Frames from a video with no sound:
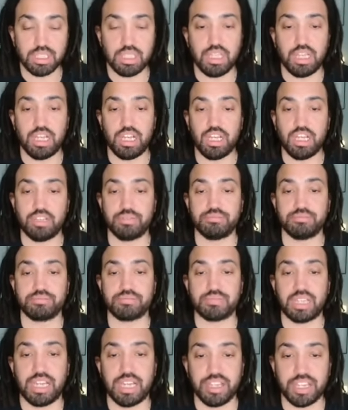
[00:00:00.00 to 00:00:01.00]

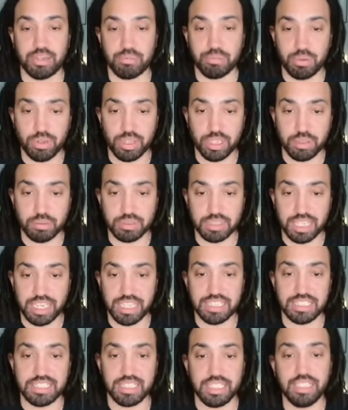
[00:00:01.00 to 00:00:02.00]
at that point. It was
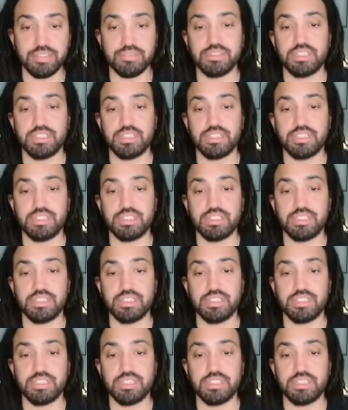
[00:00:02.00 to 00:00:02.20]
80.